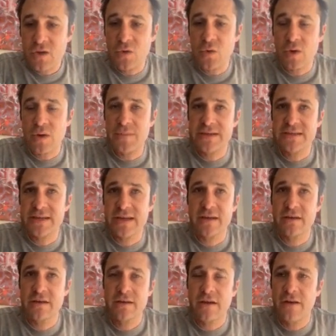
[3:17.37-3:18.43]
who are
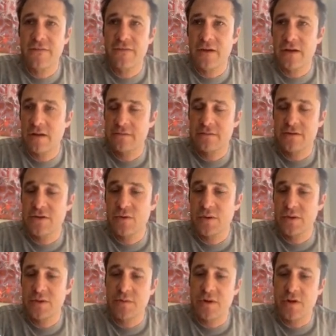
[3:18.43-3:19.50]
missing a
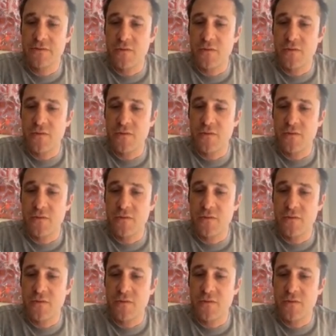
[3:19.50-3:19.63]
2 or 3